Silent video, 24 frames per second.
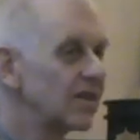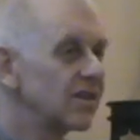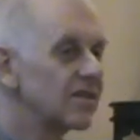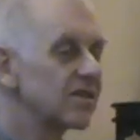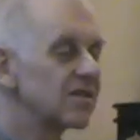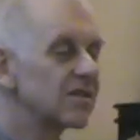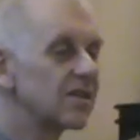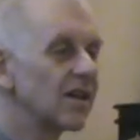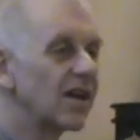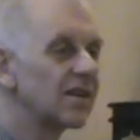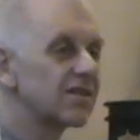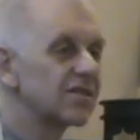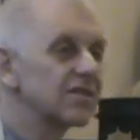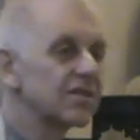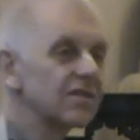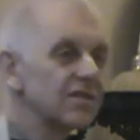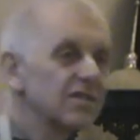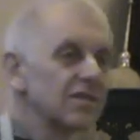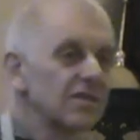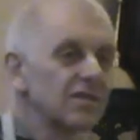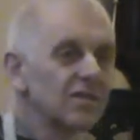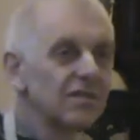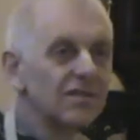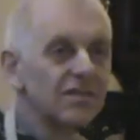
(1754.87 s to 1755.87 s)

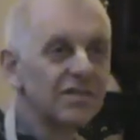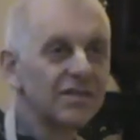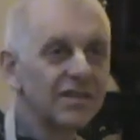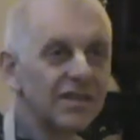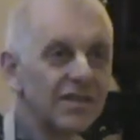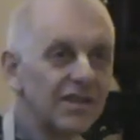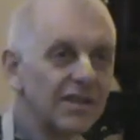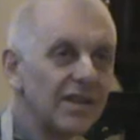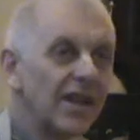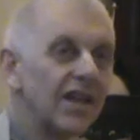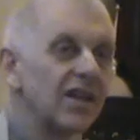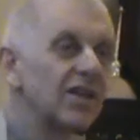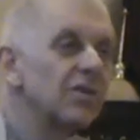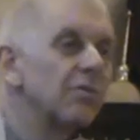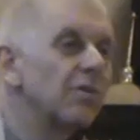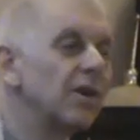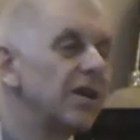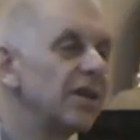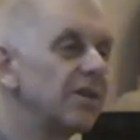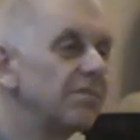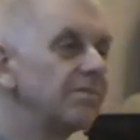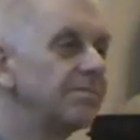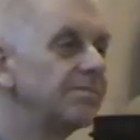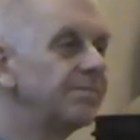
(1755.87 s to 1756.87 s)
starts
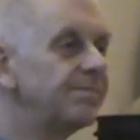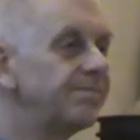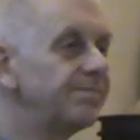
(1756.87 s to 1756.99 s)
anyway